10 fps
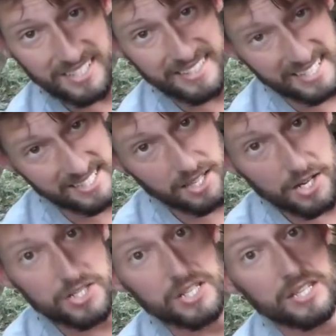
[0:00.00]
done, that's
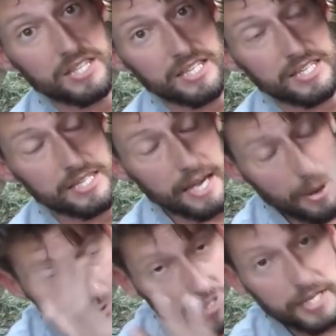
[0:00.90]
largely the
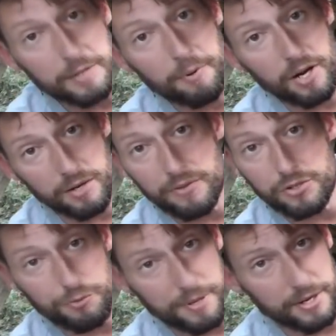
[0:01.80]
outside part of
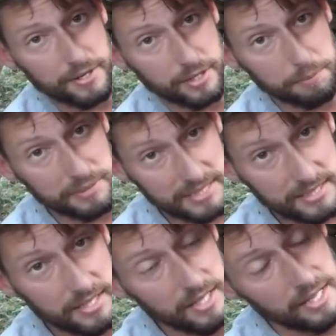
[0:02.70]
this repair completed.